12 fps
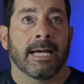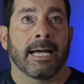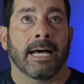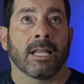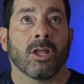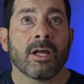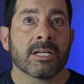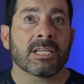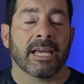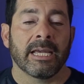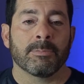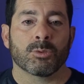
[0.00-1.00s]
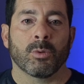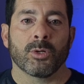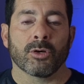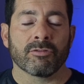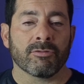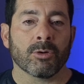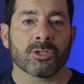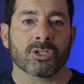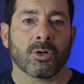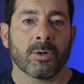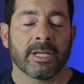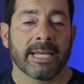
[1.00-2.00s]
A lot of times when you're first
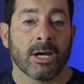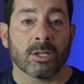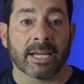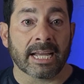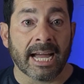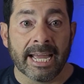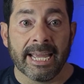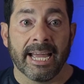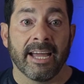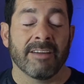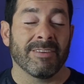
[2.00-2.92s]
starting out, like I have,